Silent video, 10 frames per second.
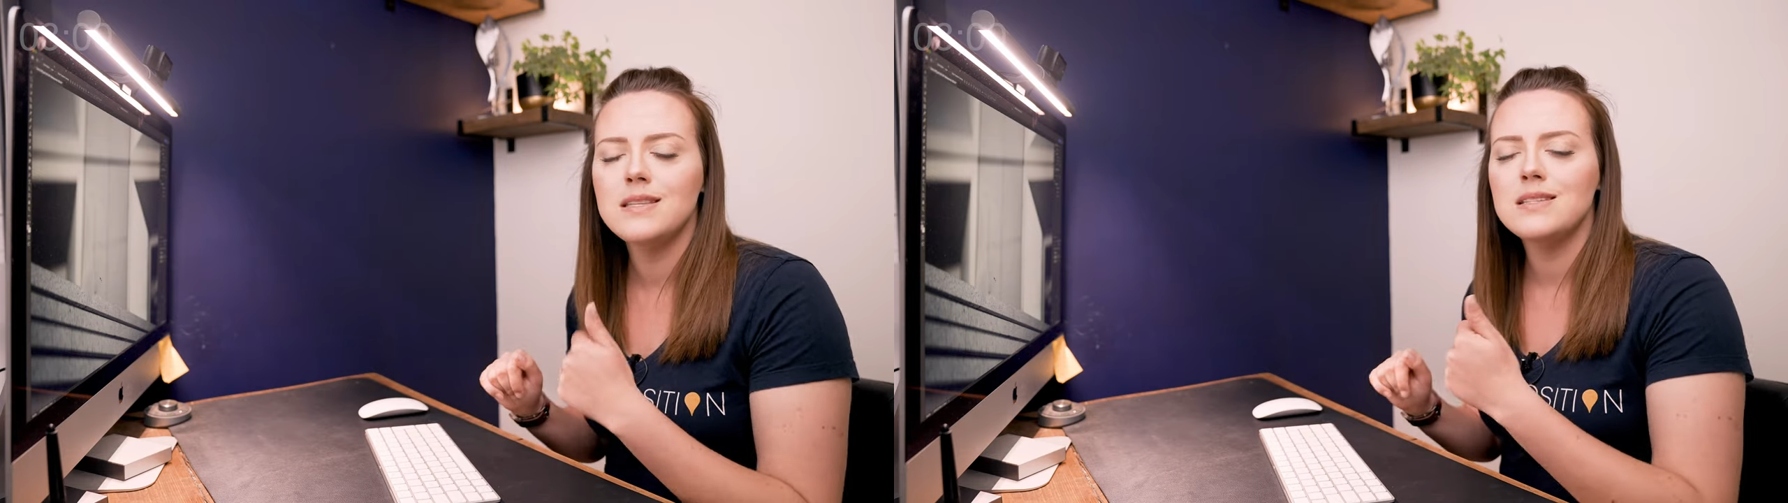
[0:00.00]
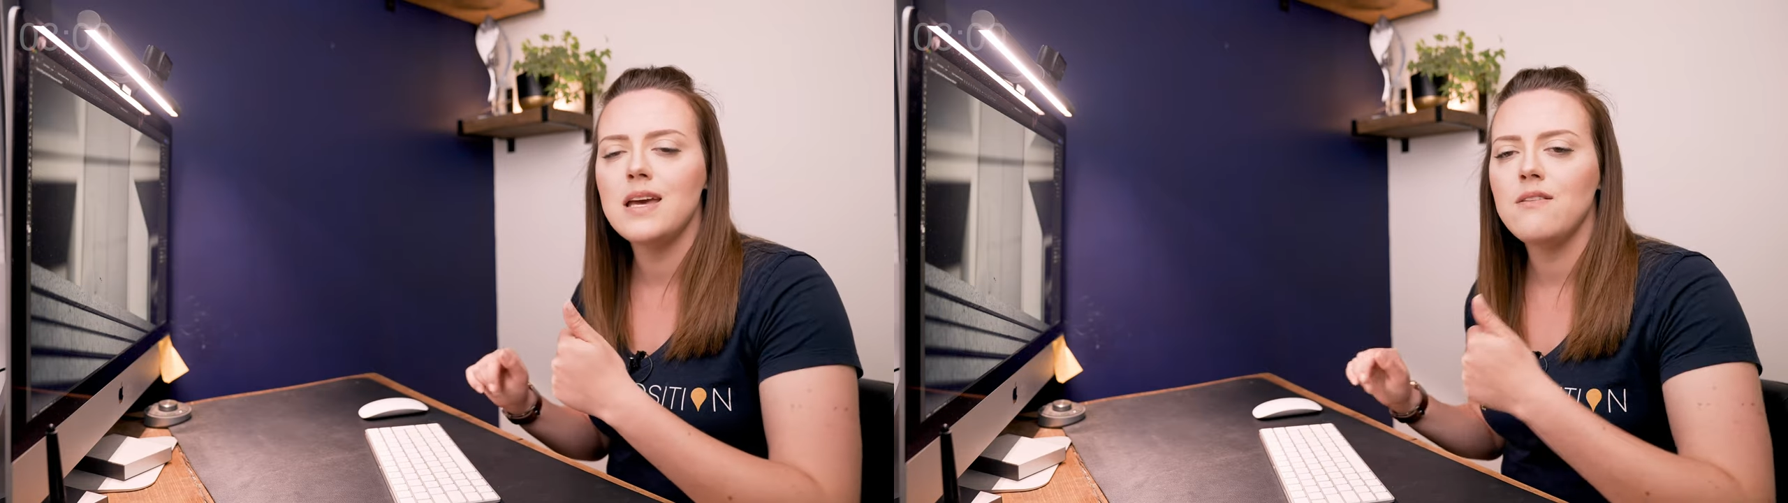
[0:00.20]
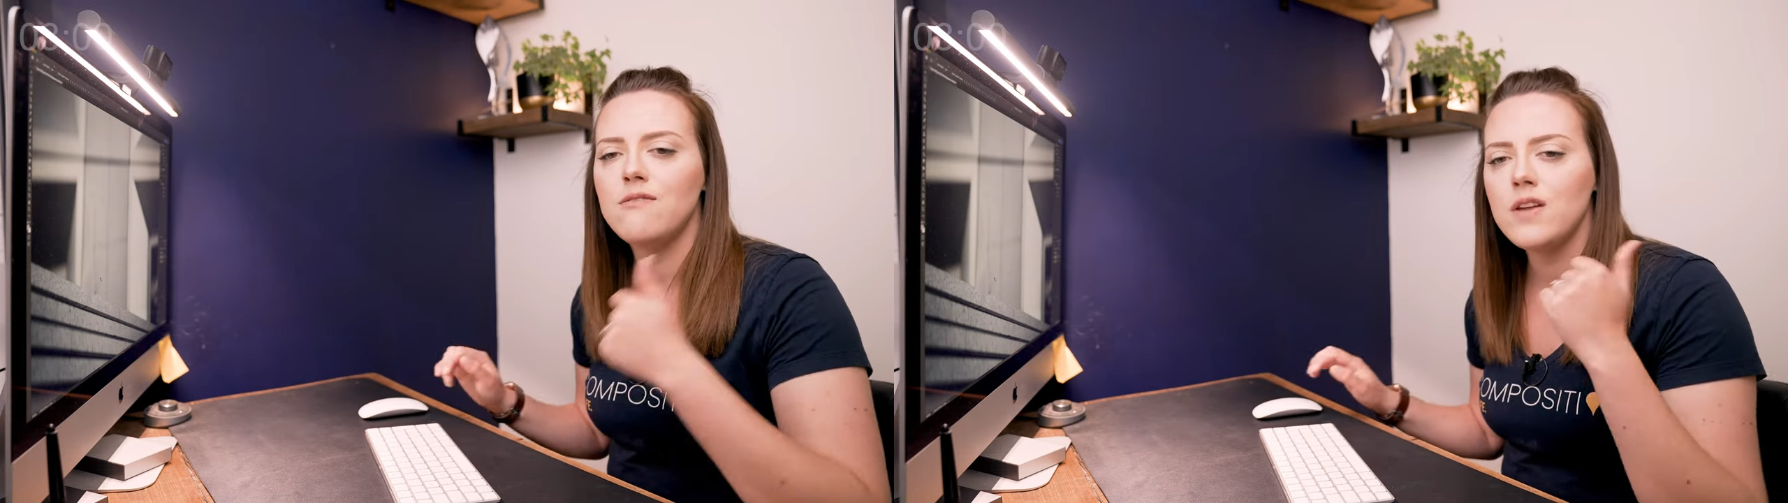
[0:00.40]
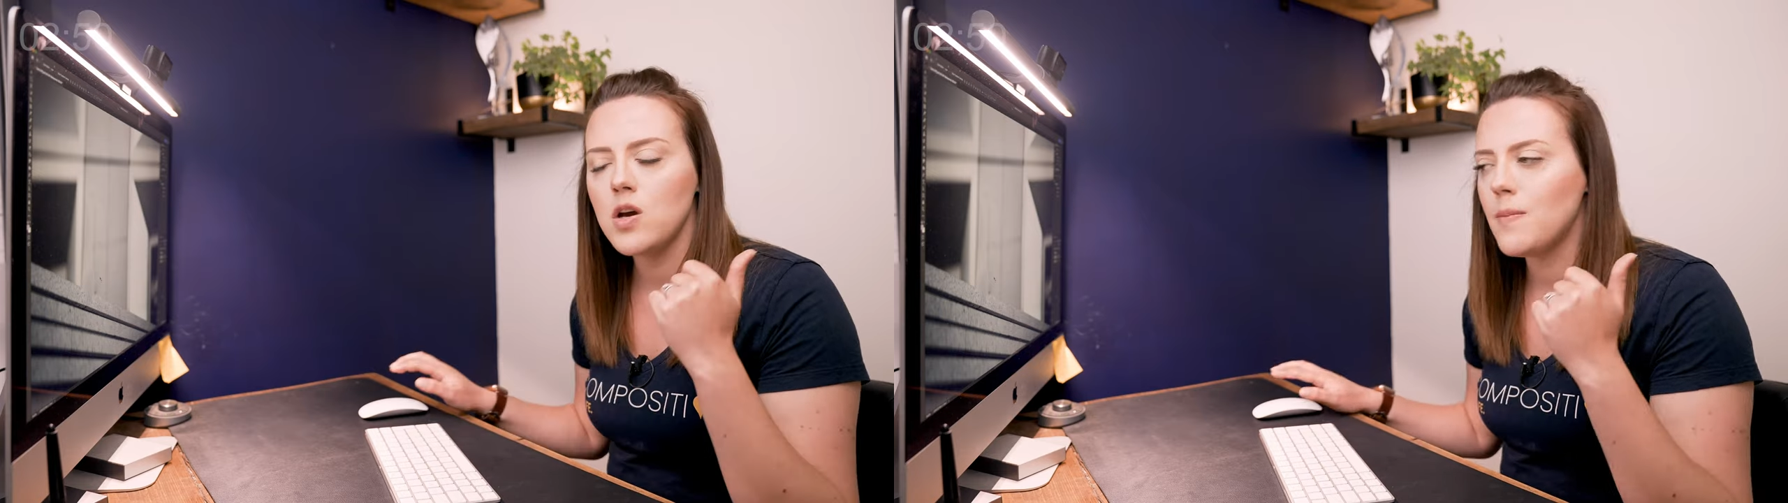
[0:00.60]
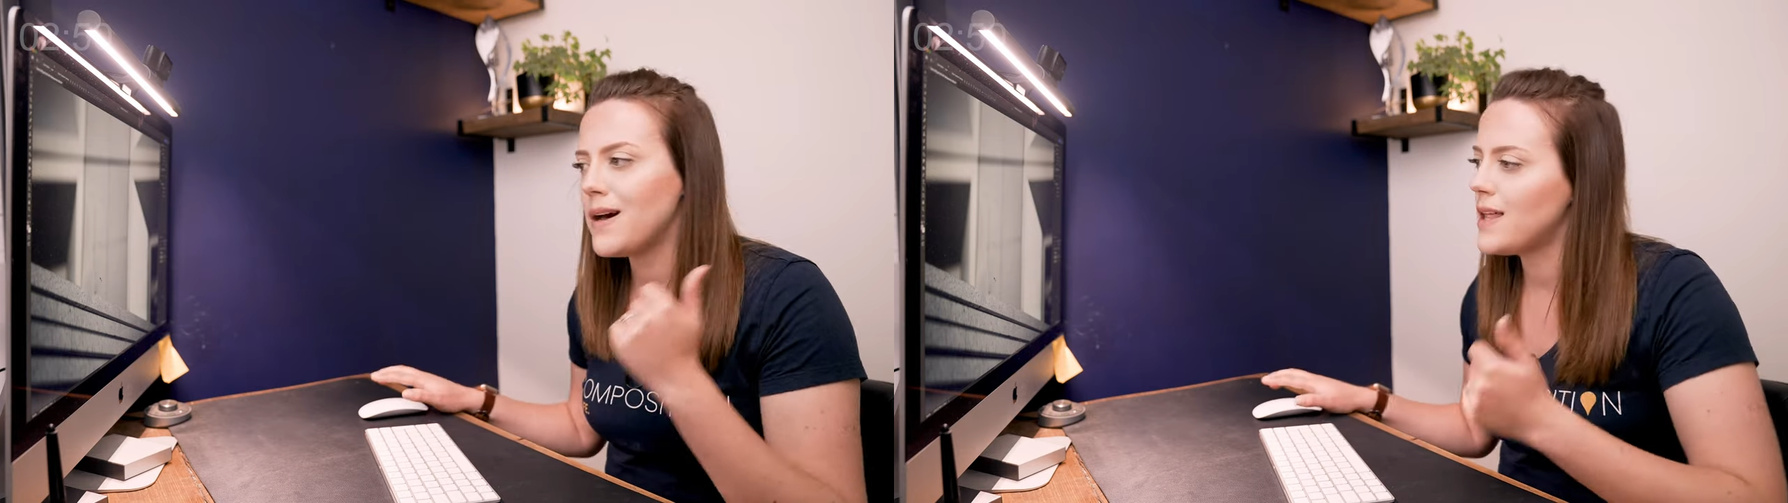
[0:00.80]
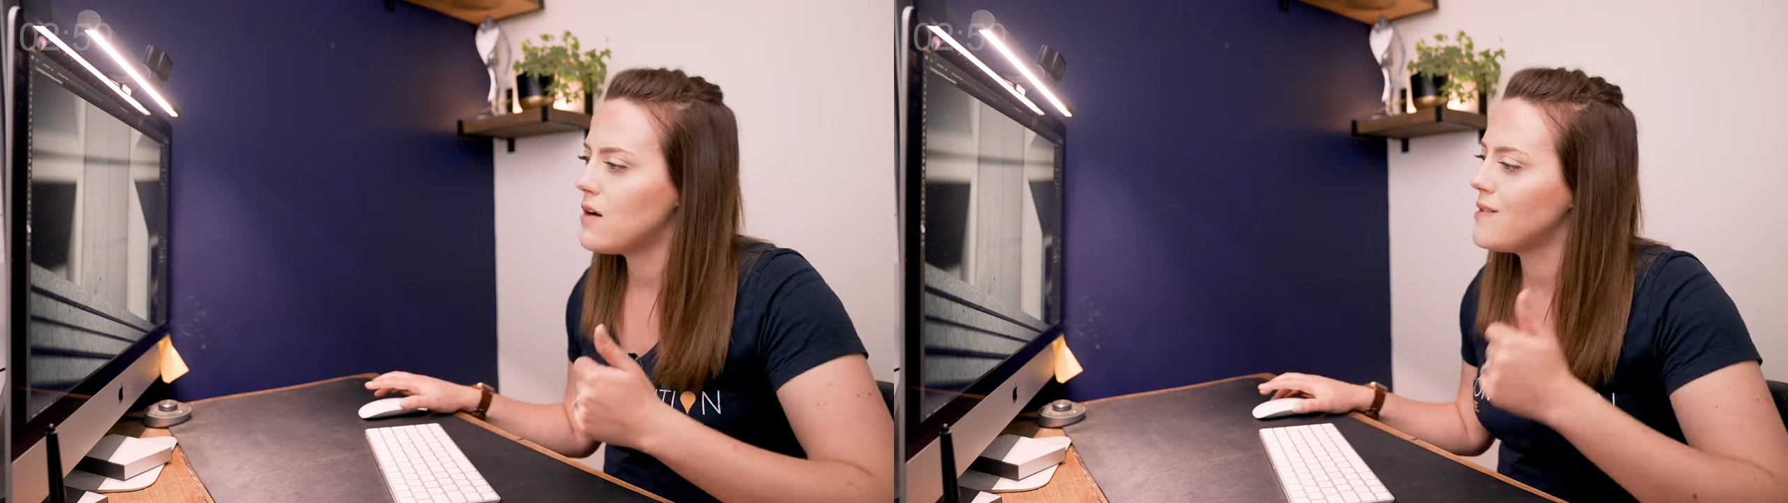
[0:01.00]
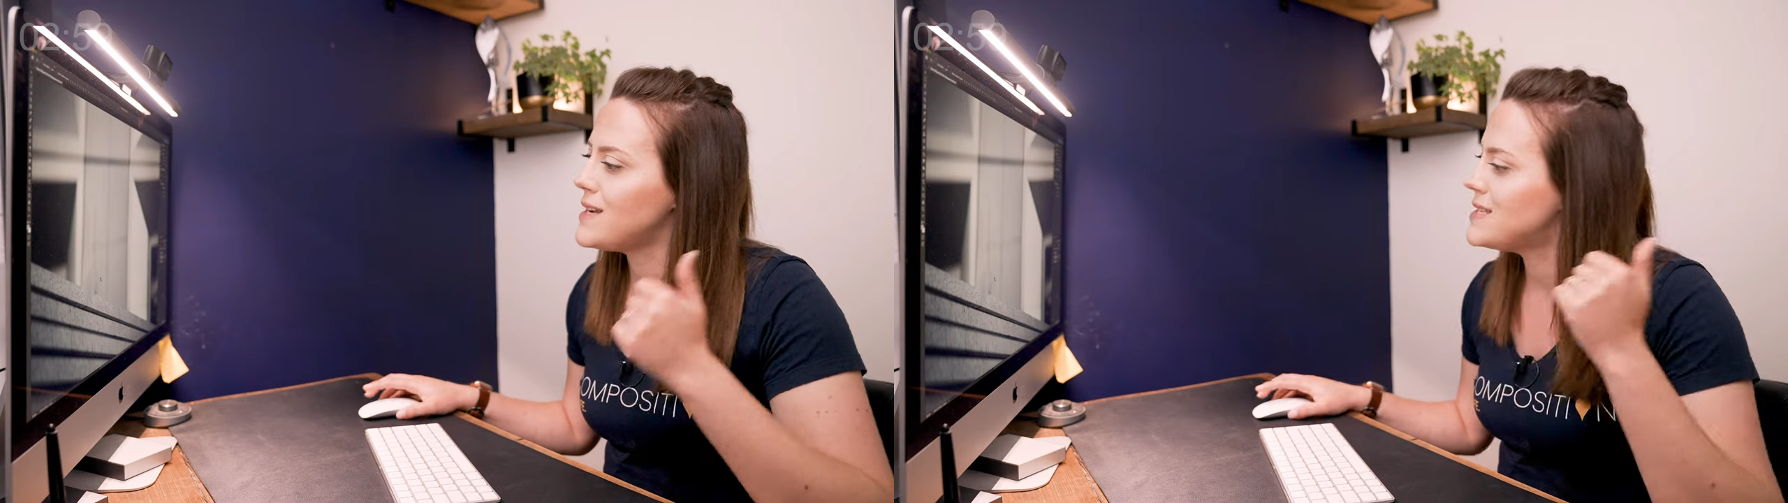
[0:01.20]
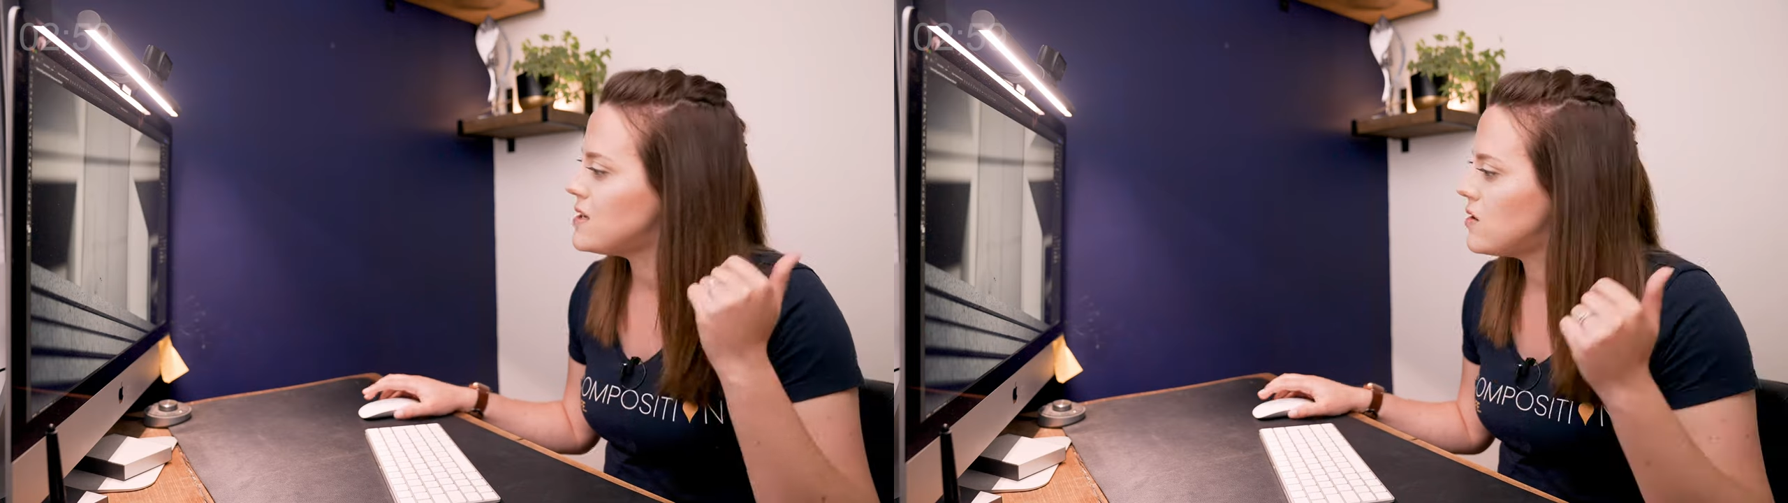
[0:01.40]
there's a video about that
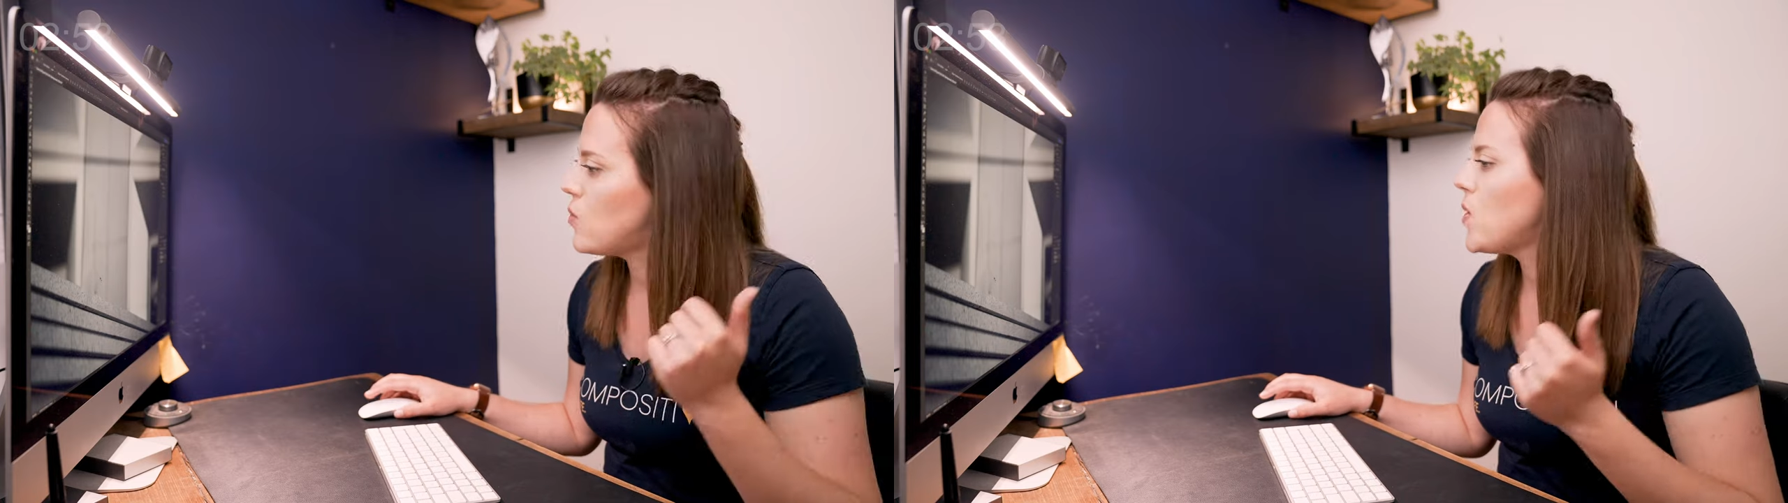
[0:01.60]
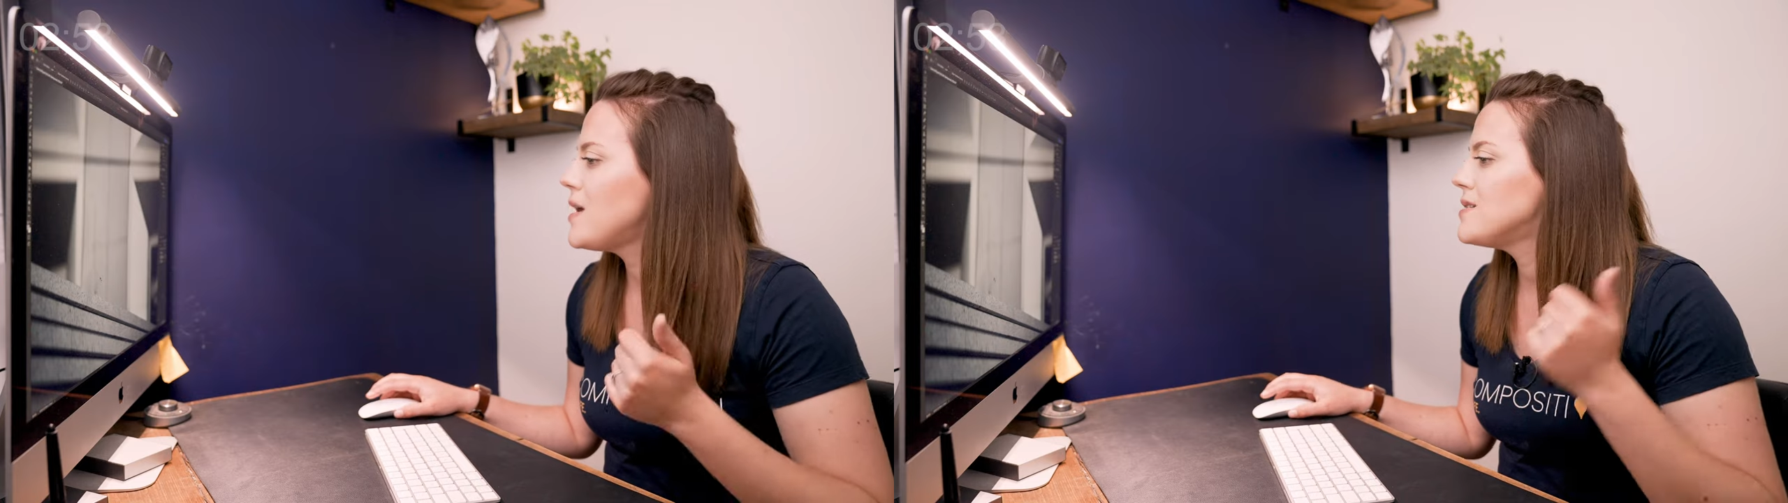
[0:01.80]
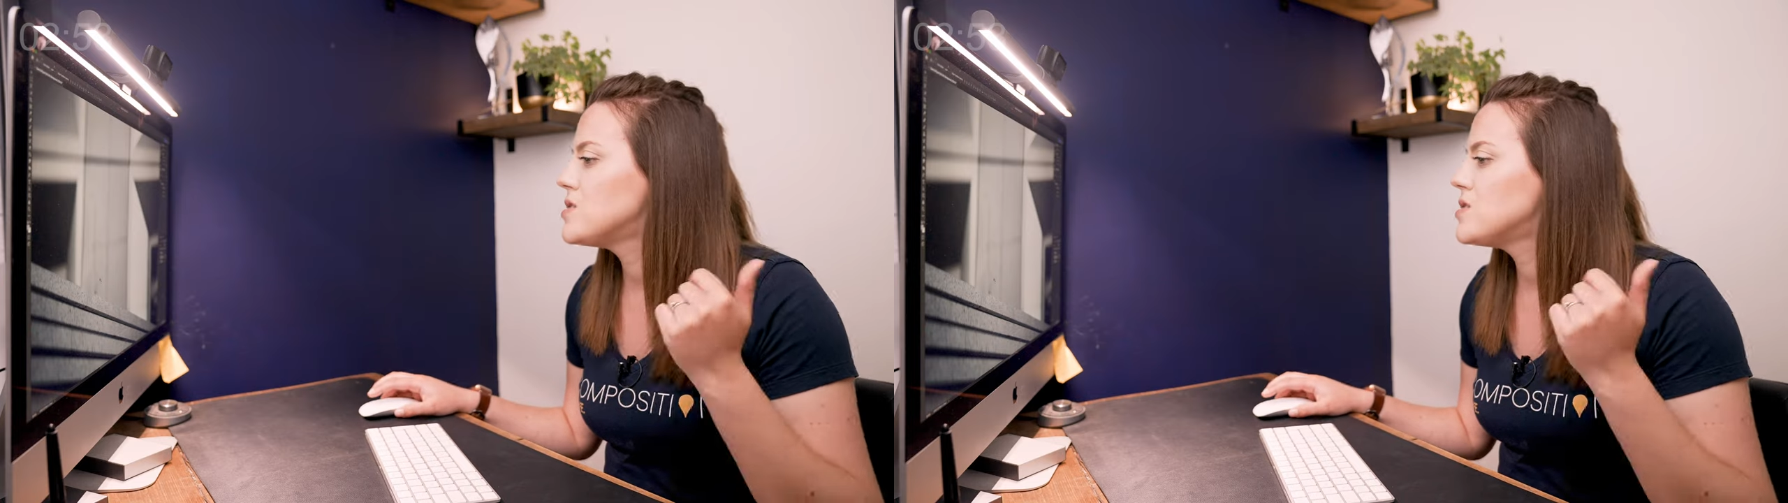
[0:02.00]
released the other week.